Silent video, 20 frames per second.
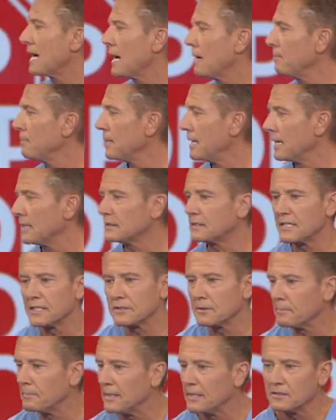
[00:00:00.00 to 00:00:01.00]
IBS
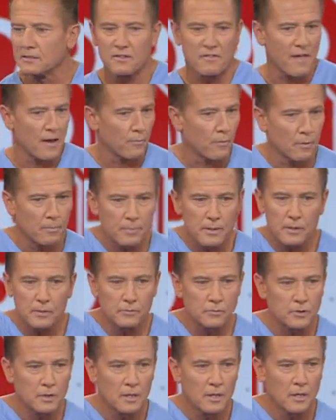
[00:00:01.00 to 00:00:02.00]
doesn't mean that they were
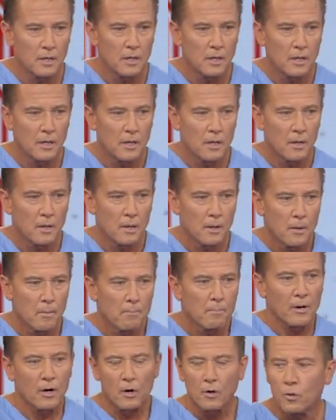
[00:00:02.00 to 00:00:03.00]
abused,
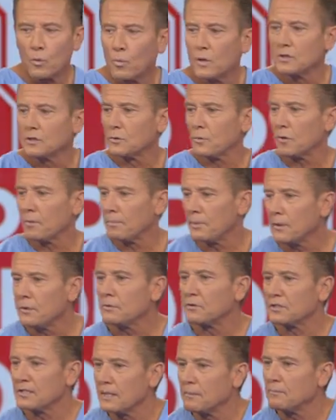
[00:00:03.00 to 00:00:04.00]
but all the ones that were
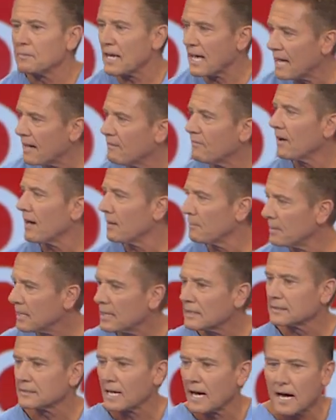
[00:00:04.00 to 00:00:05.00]
abused seem to have
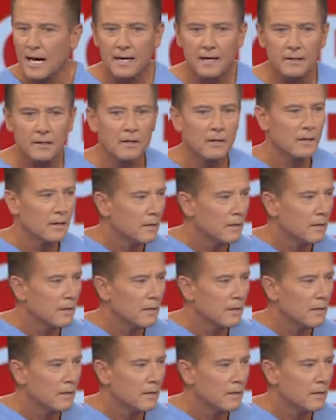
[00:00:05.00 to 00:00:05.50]
IBS, the higher